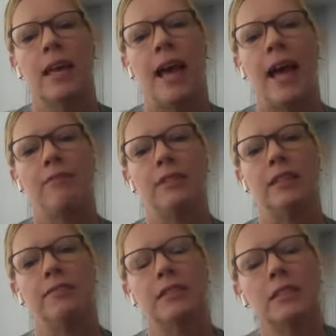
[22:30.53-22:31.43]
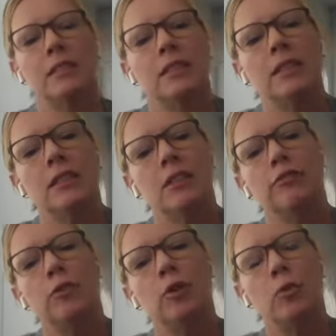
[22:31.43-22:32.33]
Half lift,
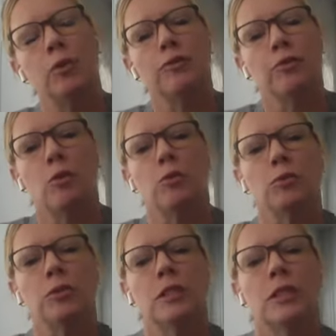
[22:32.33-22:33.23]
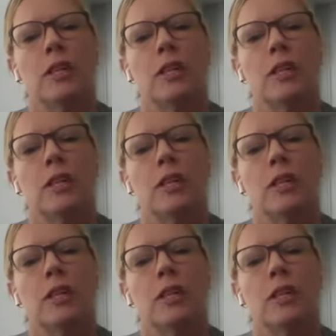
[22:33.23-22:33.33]
forward fold,